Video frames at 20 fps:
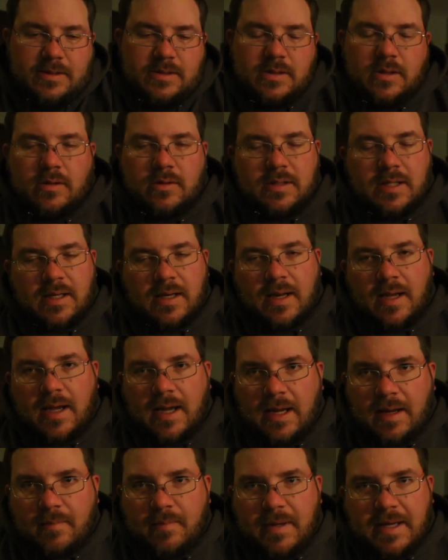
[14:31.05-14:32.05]
So
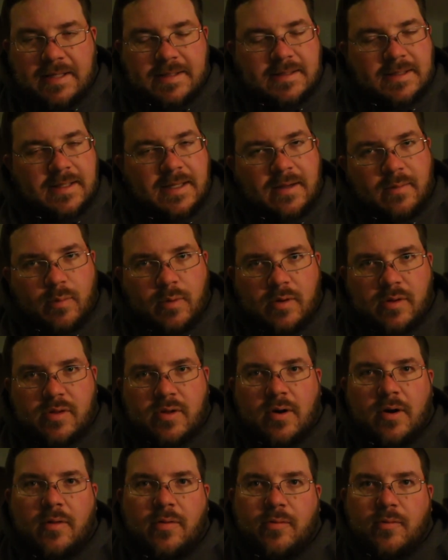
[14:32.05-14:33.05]
tonight, basically, we
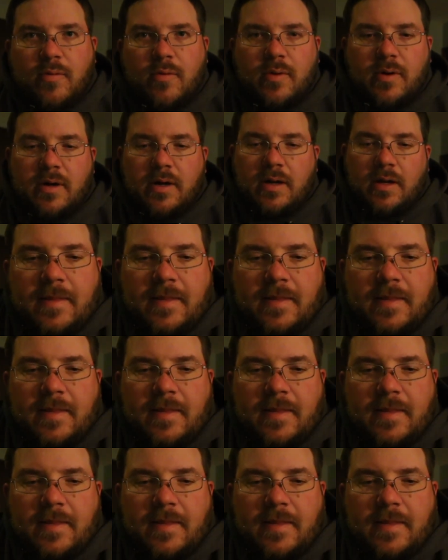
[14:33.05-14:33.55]
started throwing